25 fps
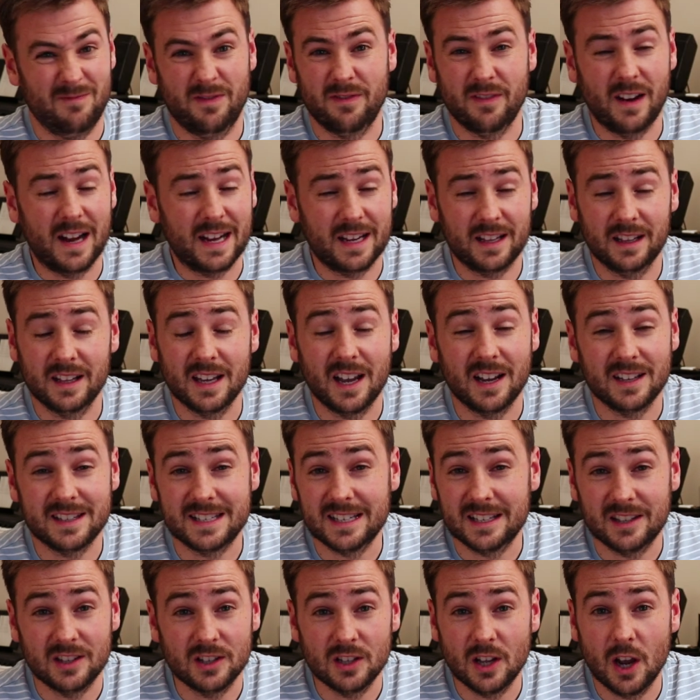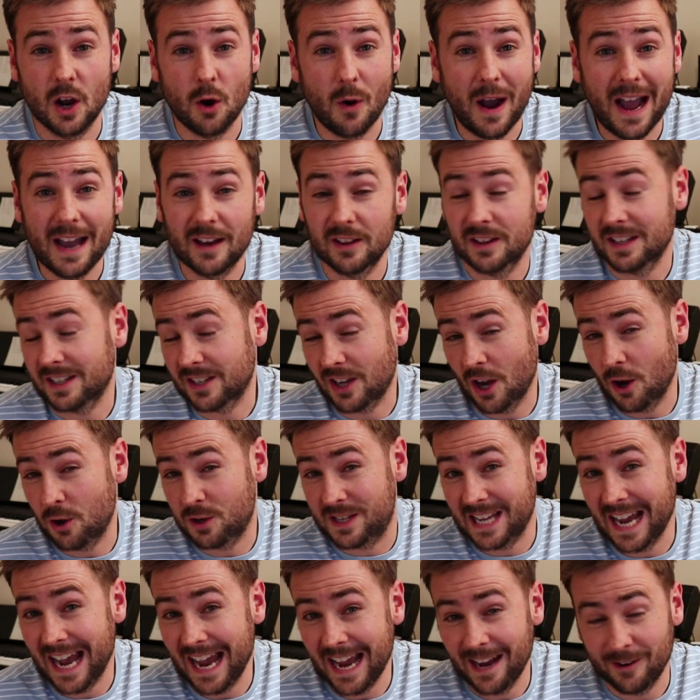frankly, I didn't know how they'd
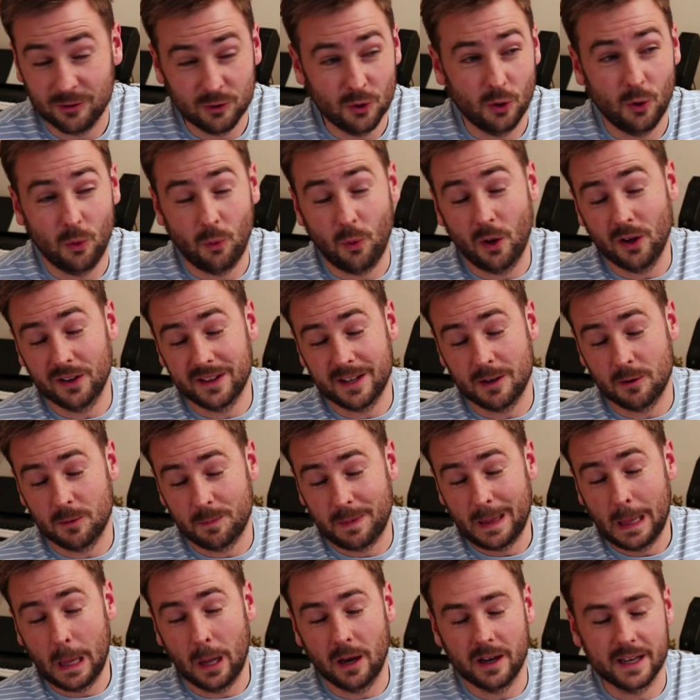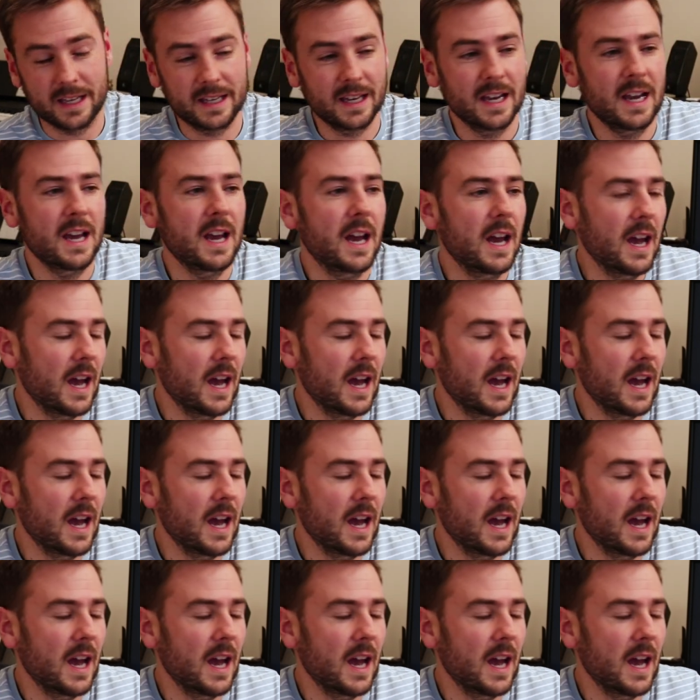go down or what they would be like.